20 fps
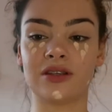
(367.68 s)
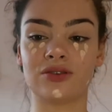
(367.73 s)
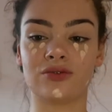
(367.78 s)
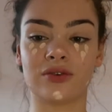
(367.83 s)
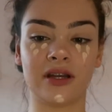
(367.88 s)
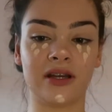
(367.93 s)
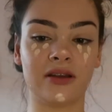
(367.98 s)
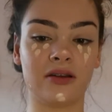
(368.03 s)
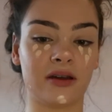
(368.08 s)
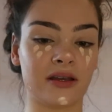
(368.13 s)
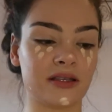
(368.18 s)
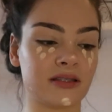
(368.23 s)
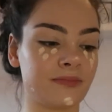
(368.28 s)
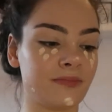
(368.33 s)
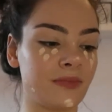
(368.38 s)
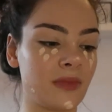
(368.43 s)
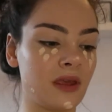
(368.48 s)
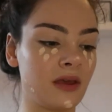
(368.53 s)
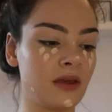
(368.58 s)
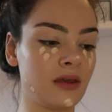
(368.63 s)
it, it's really nice.
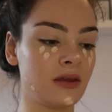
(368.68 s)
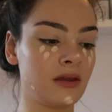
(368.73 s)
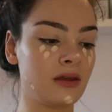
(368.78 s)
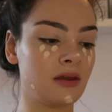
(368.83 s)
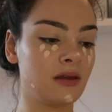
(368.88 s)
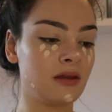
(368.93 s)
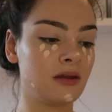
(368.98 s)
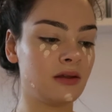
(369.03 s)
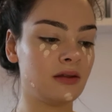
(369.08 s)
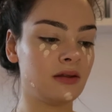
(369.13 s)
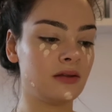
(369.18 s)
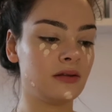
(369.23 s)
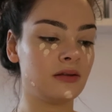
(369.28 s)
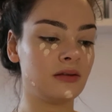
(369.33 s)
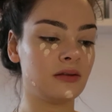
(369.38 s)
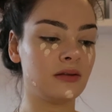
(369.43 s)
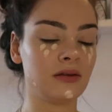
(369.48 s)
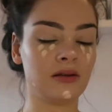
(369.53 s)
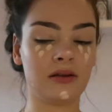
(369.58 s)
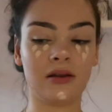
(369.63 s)

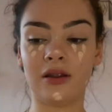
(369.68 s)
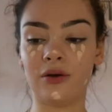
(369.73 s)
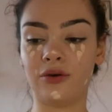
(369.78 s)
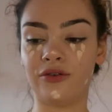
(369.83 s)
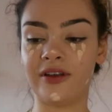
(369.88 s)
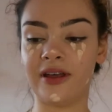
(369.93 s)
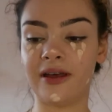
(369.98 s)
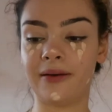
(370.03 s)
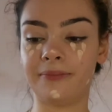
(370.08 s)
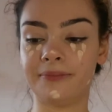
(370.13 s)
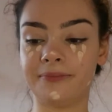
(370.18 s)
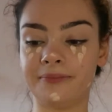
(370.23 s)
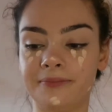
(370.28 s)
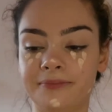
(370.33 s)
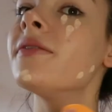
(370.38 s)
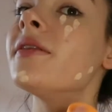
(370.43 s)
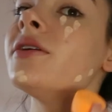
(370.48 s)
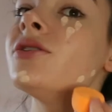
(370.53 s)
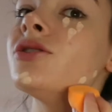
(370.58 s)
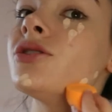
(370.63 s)
Love it.
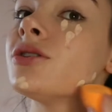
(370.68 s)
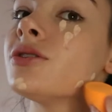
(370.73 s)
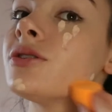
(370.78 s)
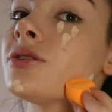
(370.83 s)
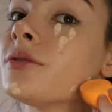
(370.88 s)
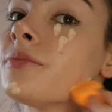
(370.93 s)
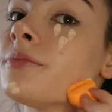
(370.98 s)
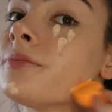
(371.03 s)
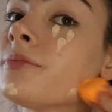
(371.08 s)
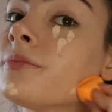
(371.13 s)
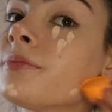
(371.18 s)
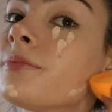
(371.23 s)
And then just...